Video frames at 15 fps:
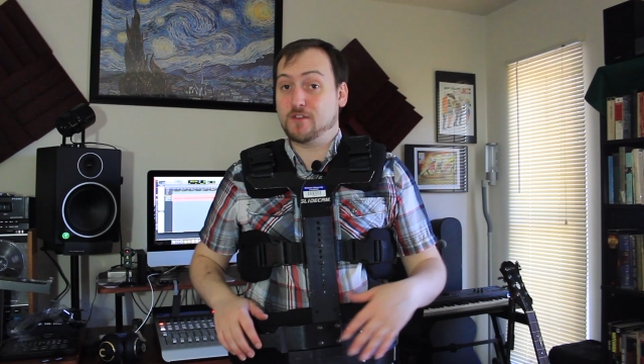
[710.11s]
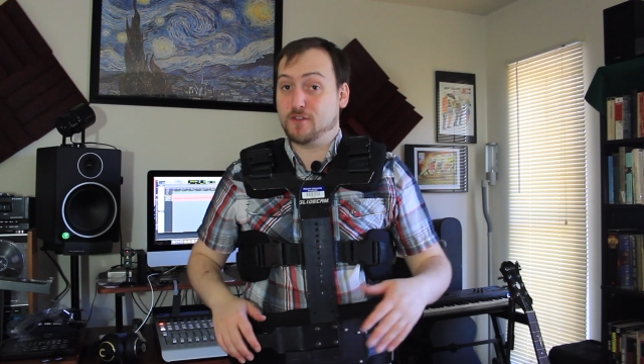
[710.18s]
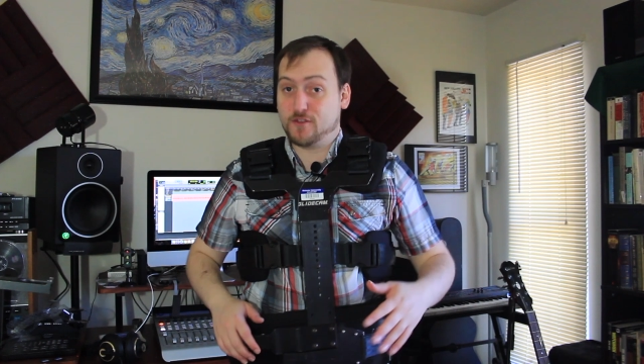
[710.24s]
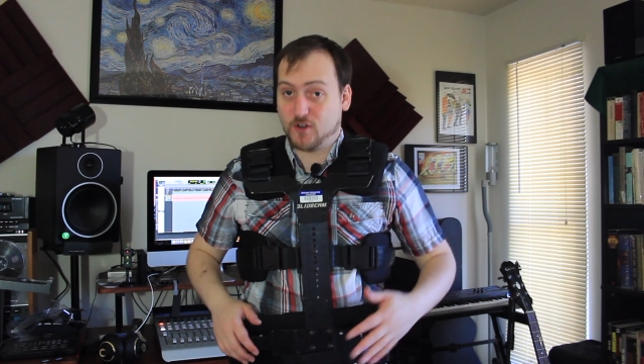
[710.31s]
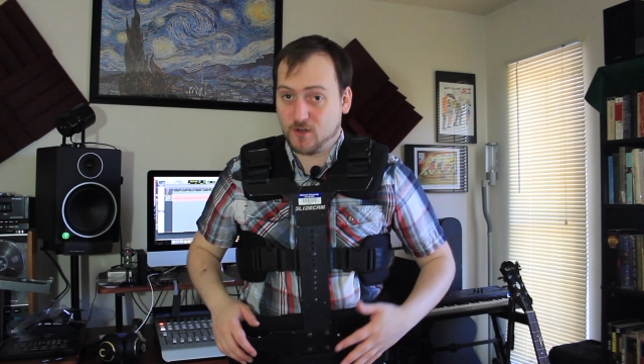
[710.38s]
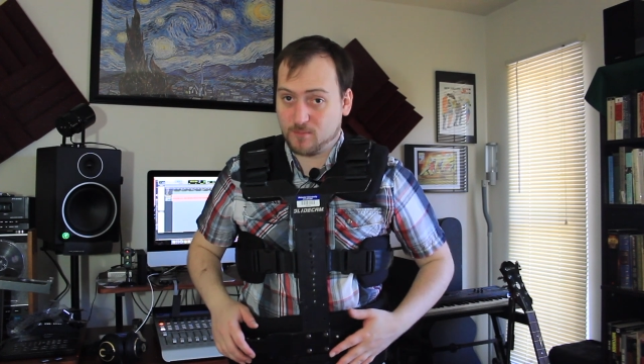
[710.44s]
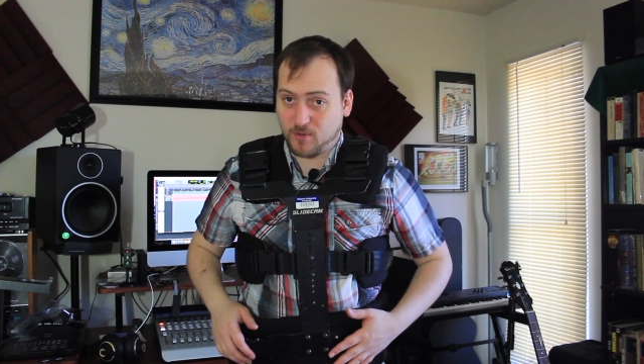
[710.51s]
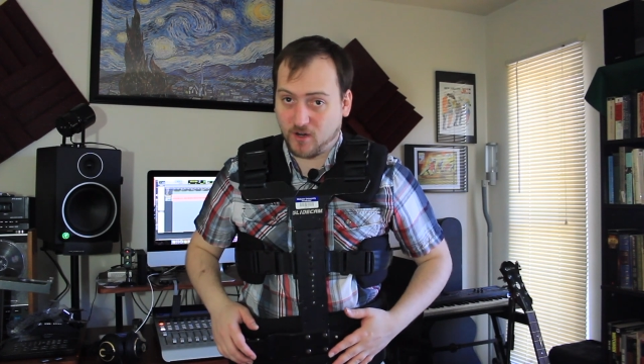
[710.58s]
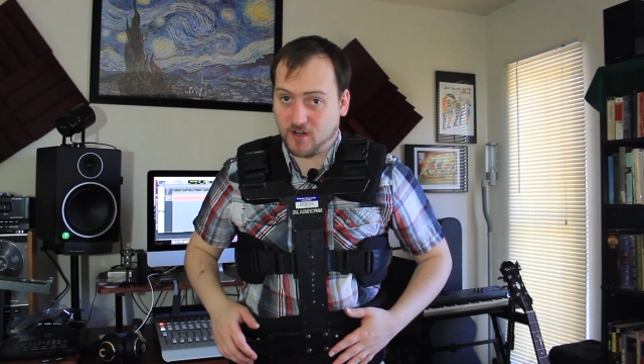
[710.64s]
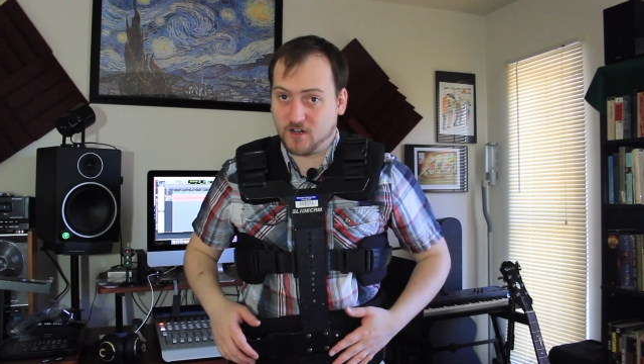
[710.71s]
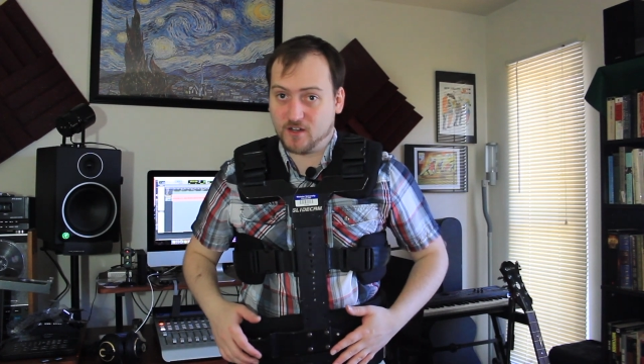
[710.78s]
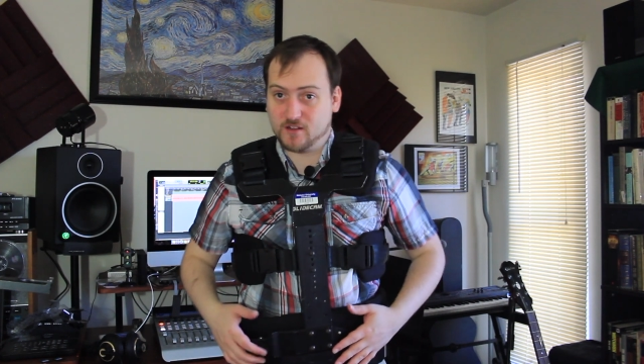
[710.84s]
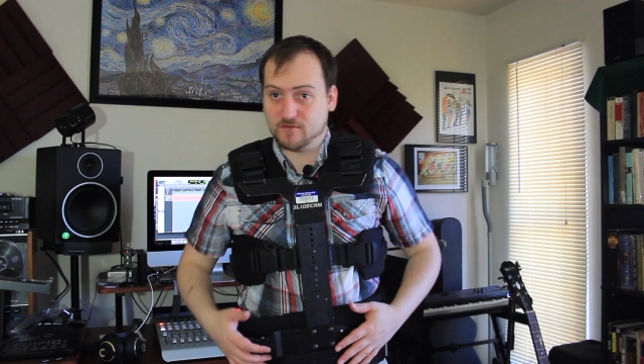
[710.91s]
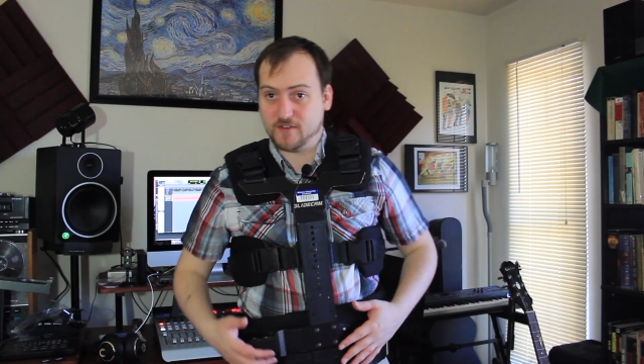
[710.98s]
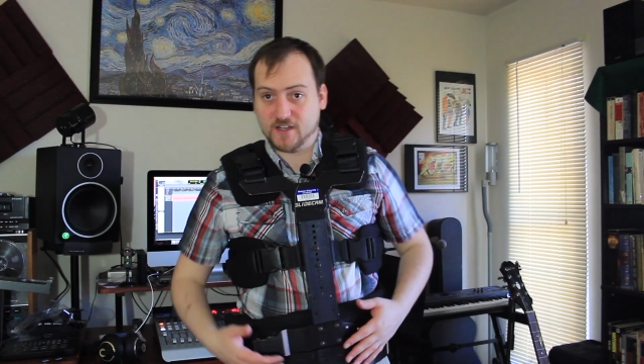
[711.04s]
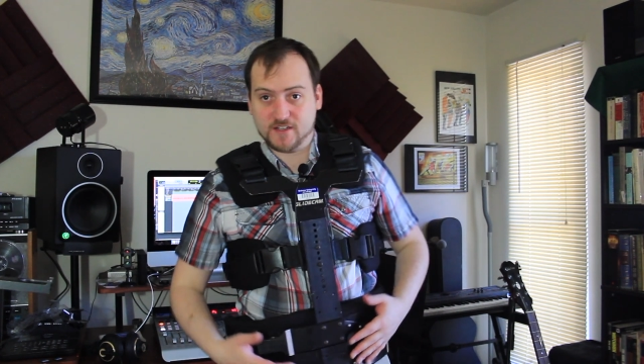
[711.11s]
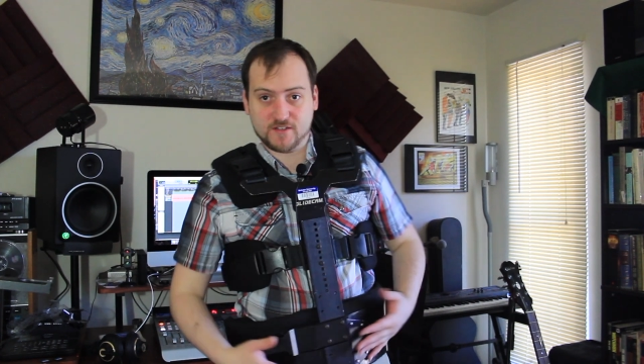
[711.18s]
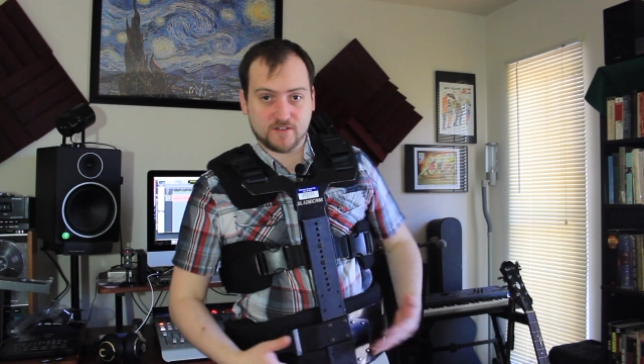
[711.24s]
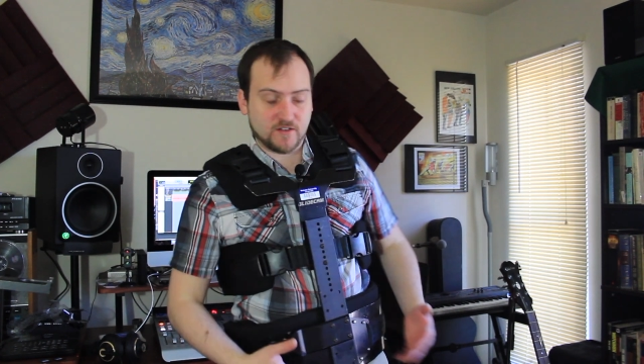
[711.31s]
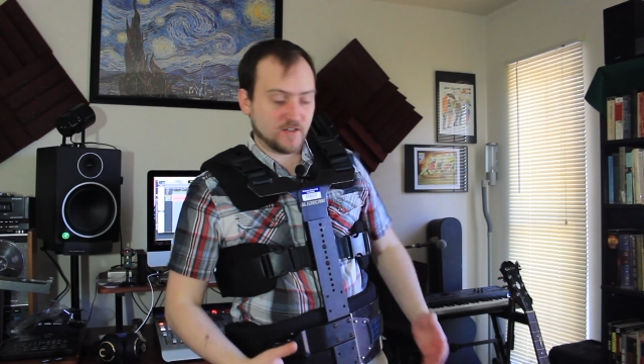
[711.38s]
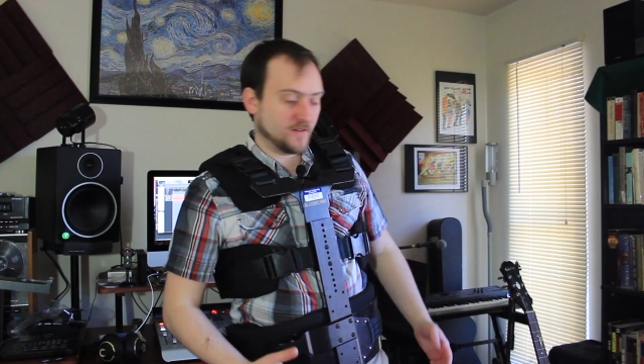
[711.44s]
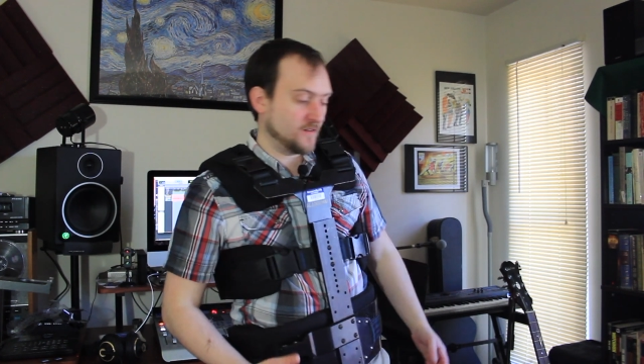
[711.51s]
the third part of the
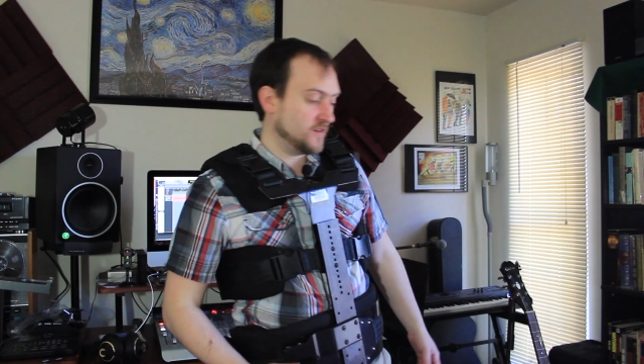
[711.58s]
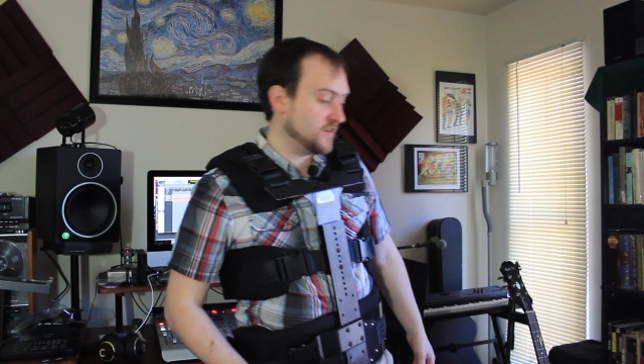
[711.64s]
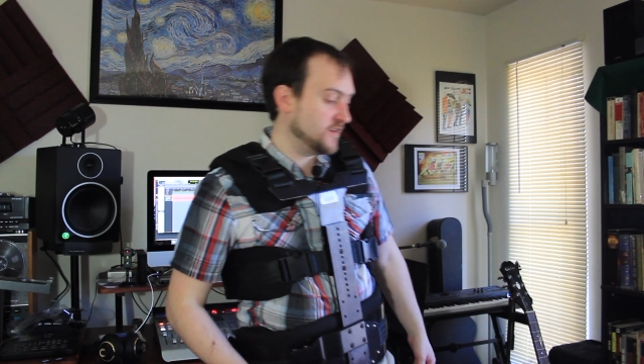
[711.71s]
vest on,